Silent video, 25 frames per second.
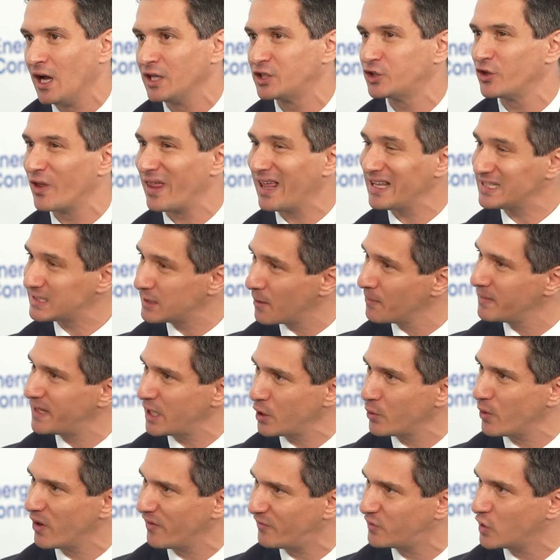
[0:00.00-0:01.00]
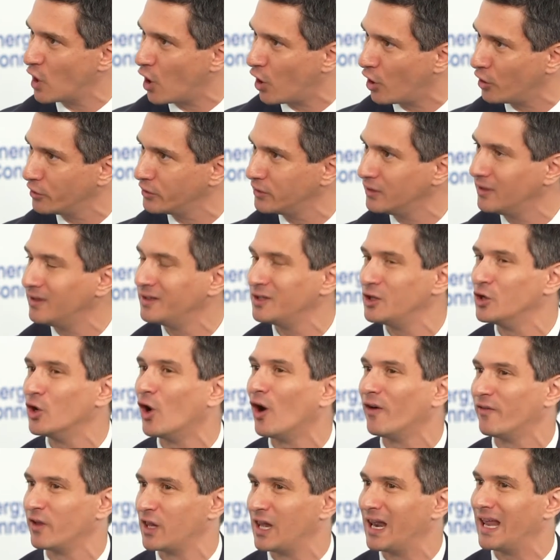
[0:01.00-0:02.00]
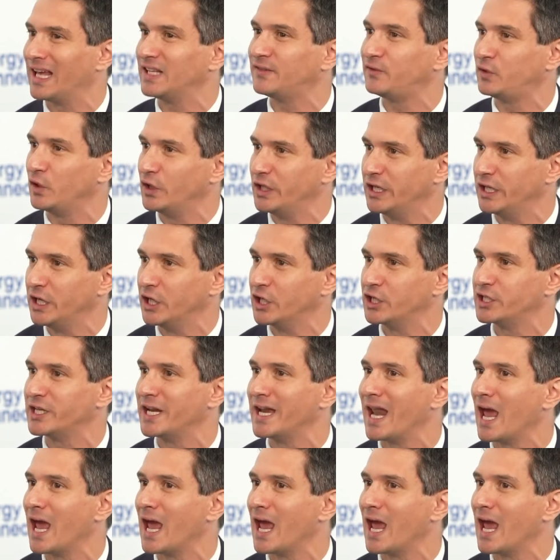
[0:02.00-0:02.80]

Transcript: So that's something we've done over the last few years,